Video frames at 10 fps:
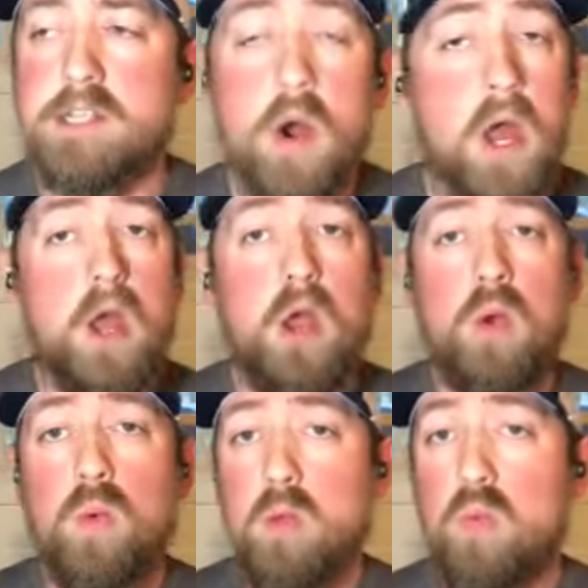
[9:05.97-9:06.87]
So
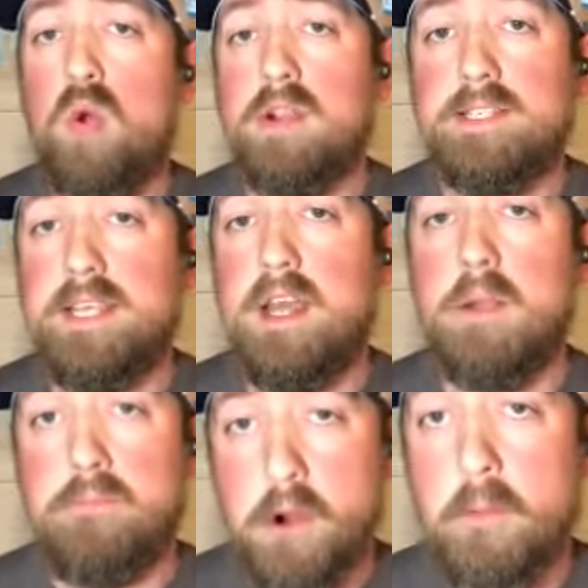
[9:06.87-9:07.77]
we warranty
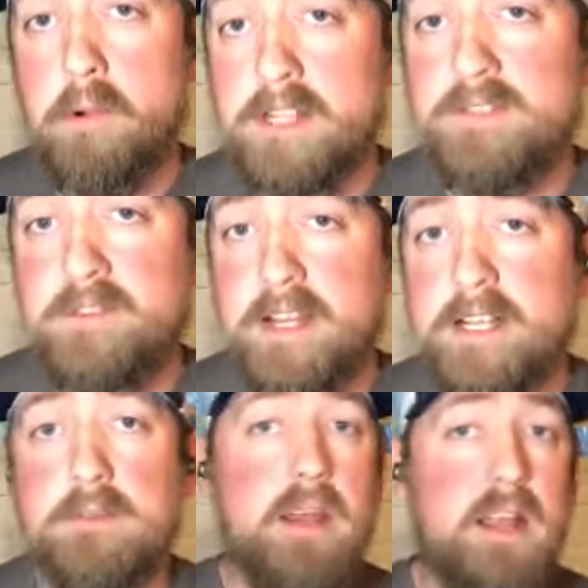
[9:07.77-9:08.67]
our ProPress
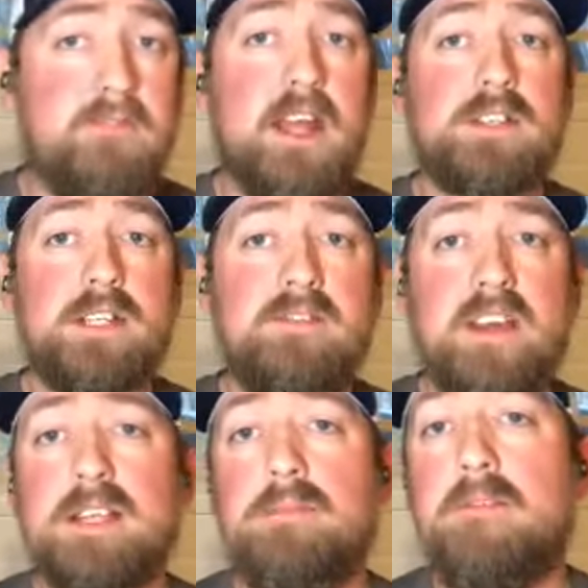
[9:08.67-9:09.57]
fittings for manufacturer
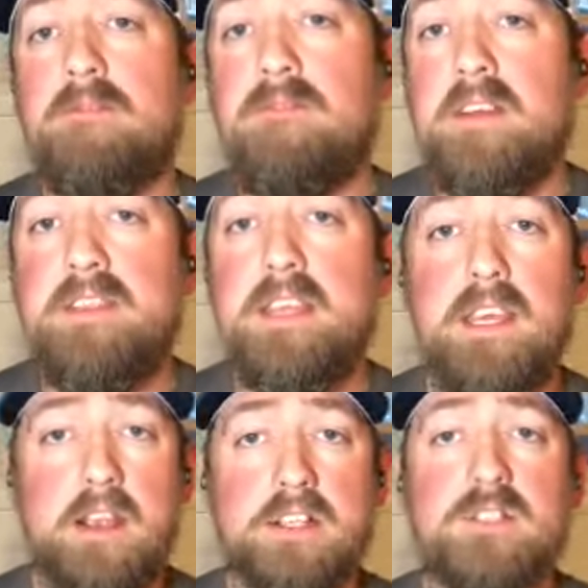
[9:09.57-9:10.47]
defects up to 50
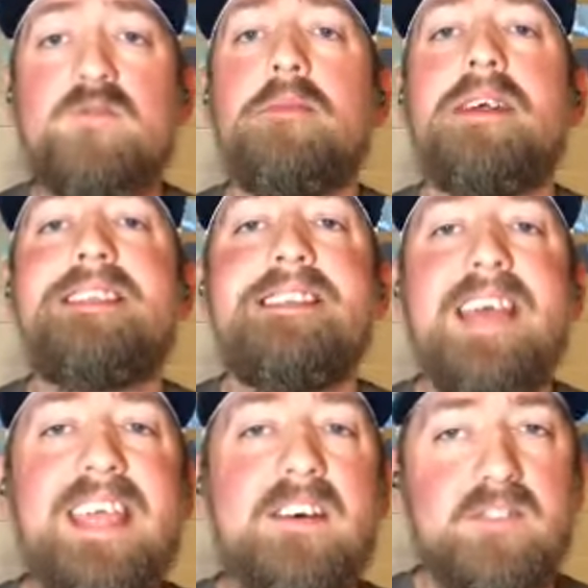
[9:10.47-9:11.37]
years from the
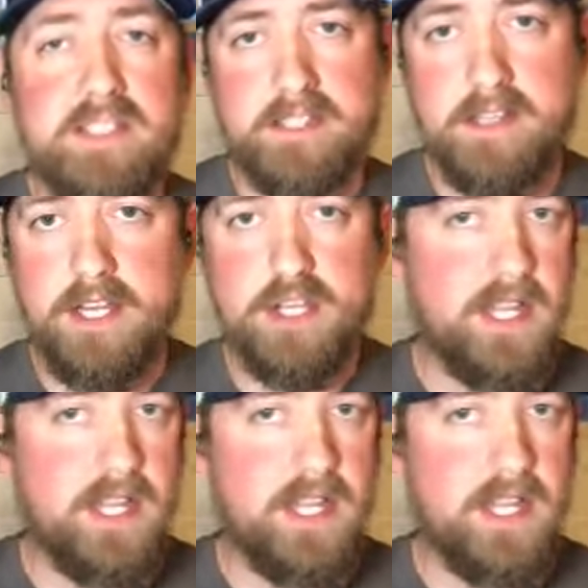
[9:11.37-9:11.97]
date of installation.